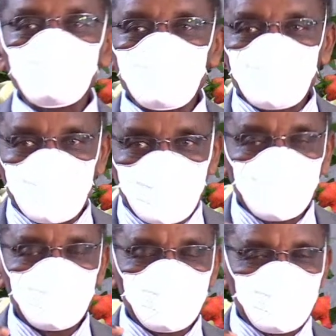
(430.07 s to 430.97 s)
still
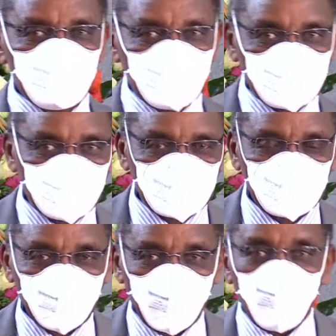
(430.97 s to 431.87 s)
infectious.
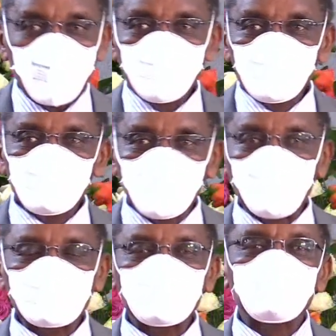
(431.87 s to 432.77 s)
In
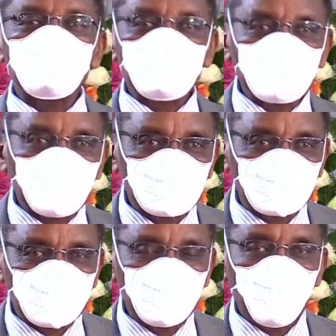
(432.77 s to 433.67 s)
fact, in this country,